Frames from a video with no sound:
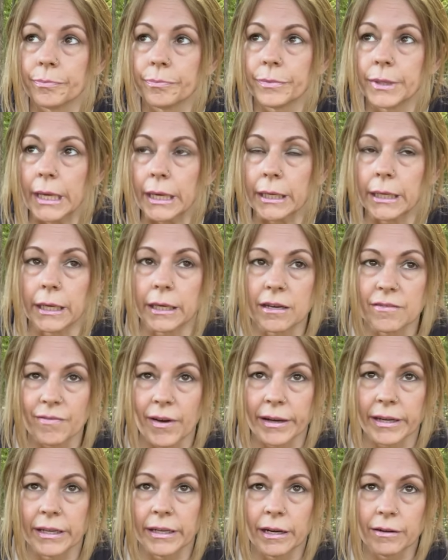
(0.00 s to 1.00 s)
thinking if I
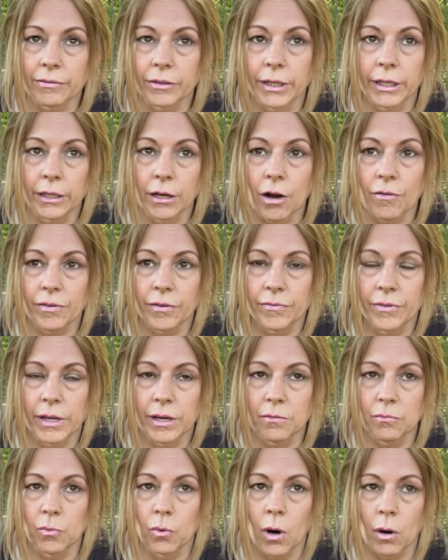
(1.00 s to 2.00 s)
could ever get off of
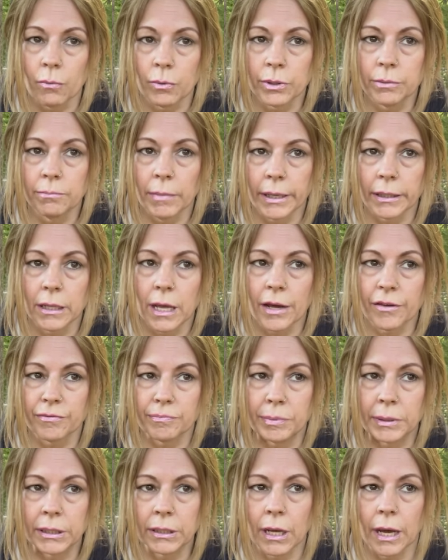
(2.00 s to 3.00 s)
them, what would my life
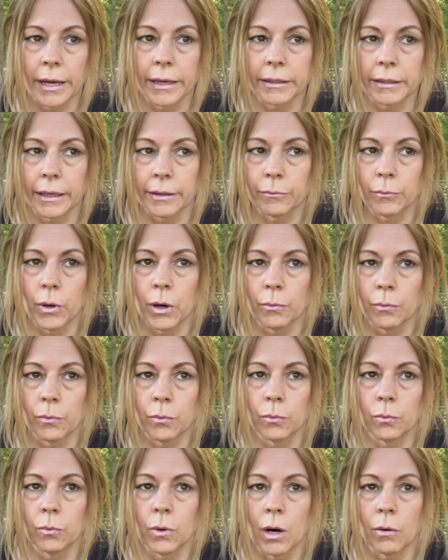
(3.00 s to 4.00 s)
be like? Like what,
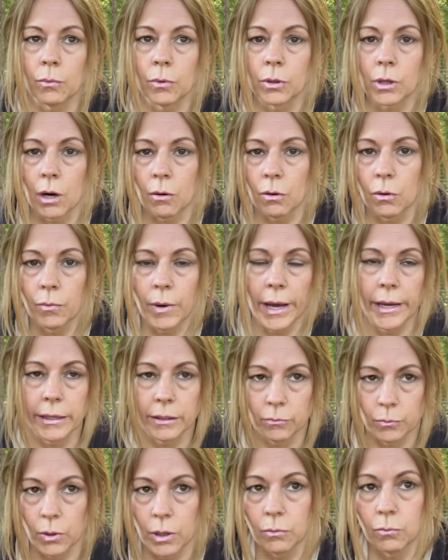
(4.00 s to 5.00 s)
what will go away
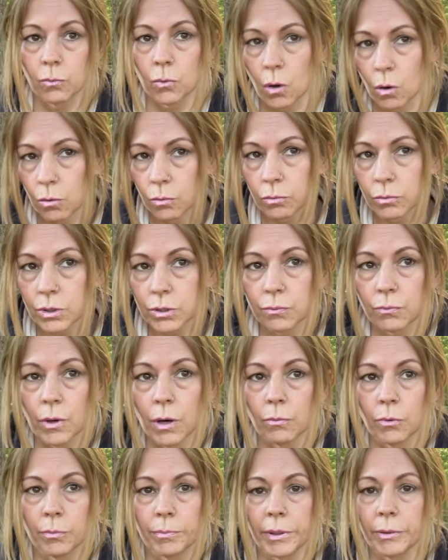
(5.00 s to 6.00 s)
and what won't?
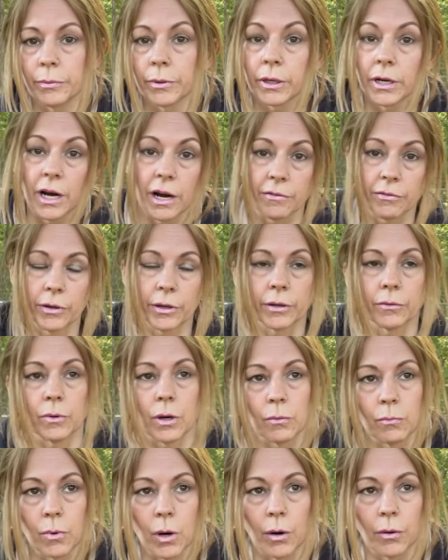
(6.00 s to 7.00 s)
What will be recovered and
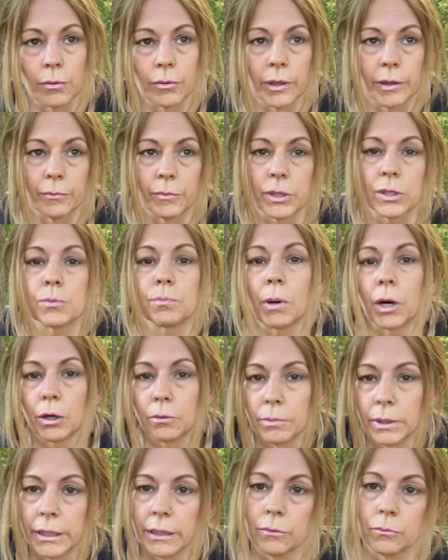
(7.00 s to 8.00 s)
what won't? Like what's
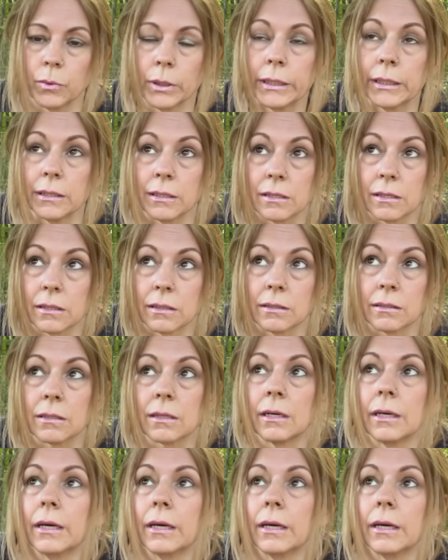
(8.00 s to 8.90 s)
permanent and what isn't?